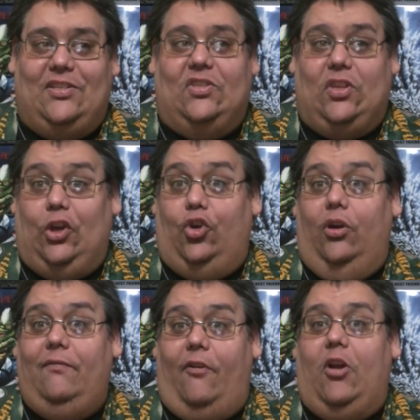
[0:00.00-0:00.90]
This thing
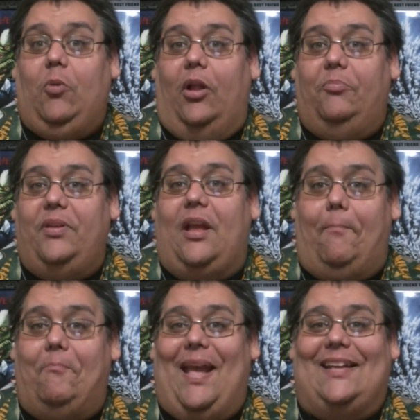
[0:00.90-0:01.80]
could very well be
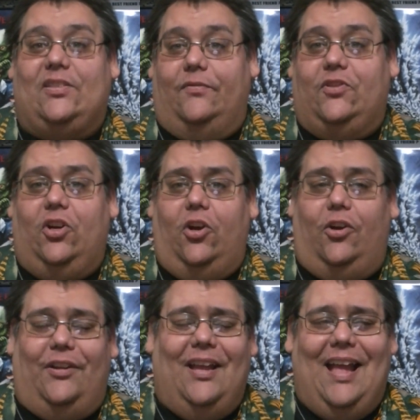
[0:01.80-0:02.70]
a massive turd.